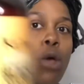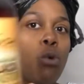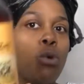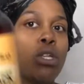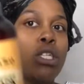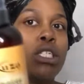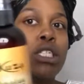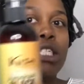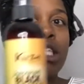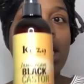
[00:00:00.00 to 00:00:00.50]

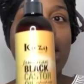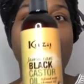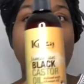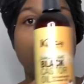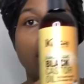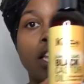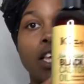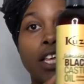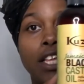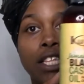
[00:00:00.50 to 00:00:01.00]
which is
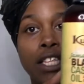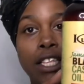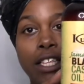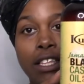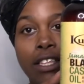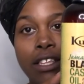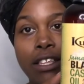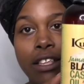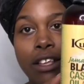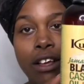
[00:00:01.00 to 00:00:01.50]
this.
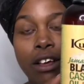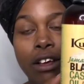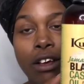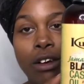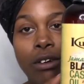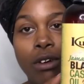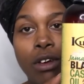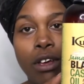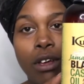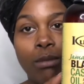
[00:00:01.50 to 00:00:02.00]

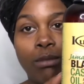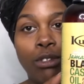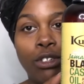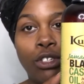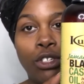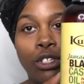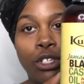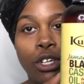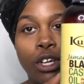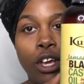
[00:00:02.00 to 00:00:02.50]

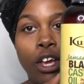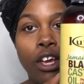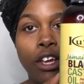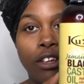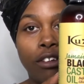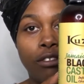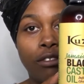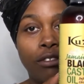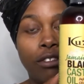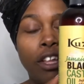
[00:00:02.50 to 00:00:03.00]

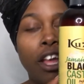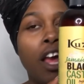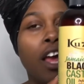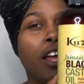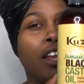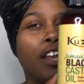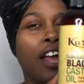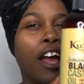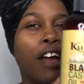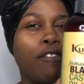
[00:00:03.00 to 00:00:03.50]
OMG.
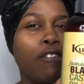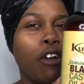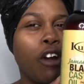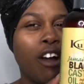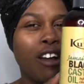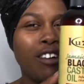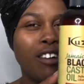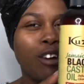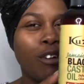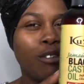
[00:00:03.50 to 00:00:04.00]
Now, if
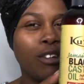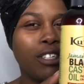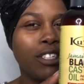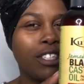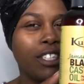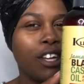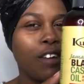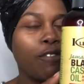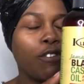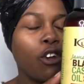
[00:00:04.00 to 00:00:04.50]
y'all know this
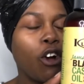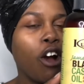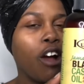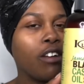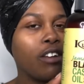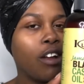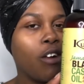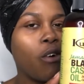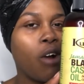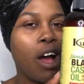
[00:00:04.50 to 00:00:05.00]
stuff, y'all
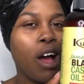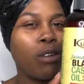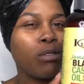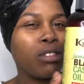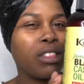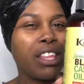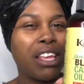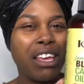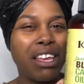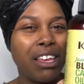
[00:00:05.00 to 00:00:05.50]
know
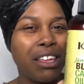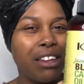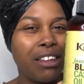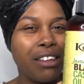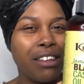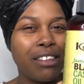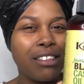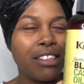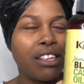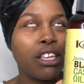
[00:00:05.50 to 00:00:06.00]
how thick it
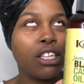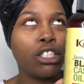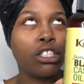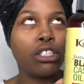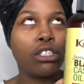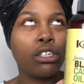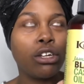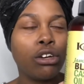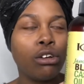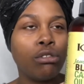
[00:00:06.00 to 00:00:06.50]
is. It's
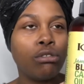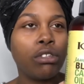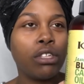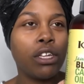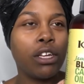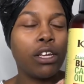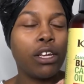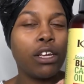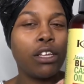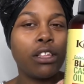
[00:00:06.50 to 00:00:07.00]
so
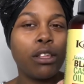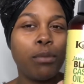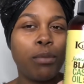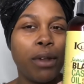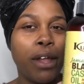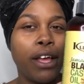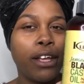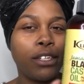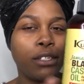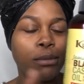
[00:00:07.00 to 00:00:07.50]
thick, the
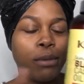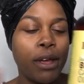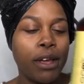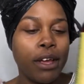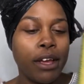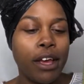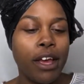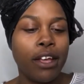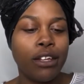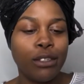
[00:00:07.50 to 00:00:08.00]
black
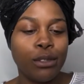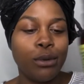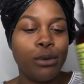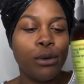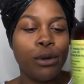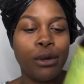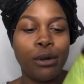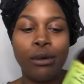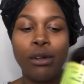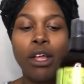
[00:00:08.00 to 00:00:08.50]
Jamaican castor
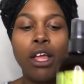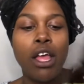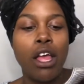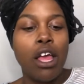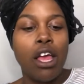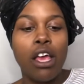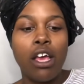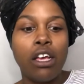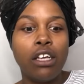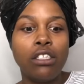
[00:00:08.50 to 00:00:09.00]
oil.
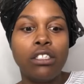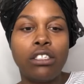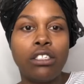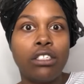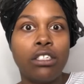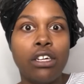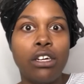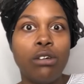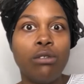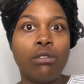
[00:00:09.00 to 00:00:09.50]
It's
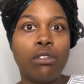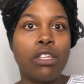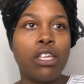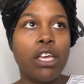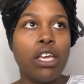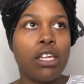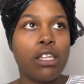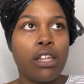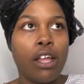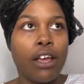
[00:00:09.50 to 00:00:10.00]
so
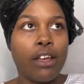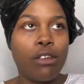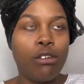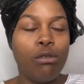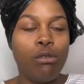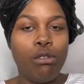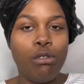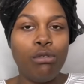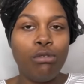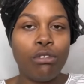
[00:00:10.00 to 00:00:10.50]
thick, like
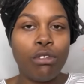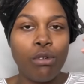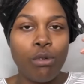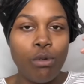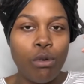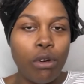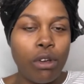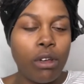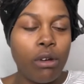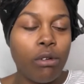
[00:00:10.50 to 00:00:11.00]
you use the
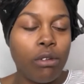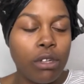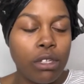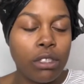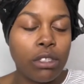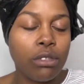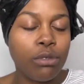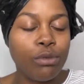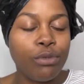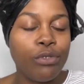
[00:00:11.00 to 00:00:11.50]
oil,
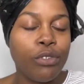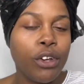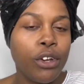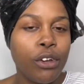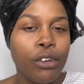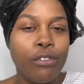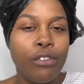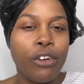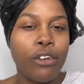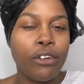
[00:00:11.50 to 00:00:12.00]
it's
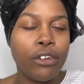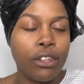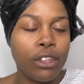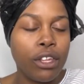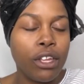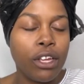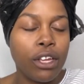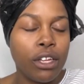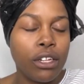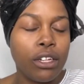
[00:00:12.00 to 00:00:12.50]
very, very
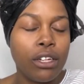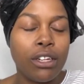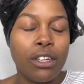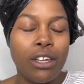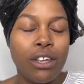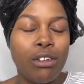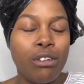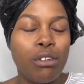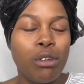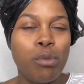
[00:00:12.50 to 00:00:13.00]
thick, and then it
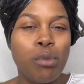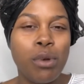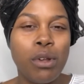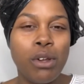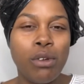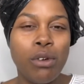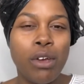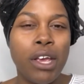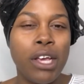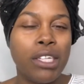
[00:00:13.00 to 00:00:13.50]
get on your
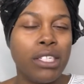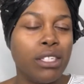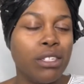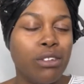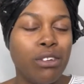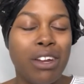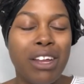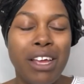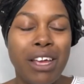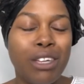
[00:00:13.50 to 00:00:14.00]
pillowcases,
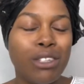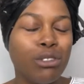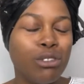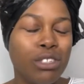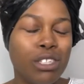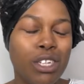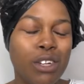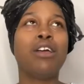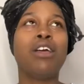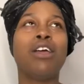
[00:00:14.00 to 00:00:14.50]
all that extra
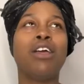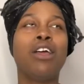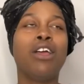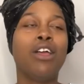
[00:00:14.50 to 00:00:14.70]
stuff.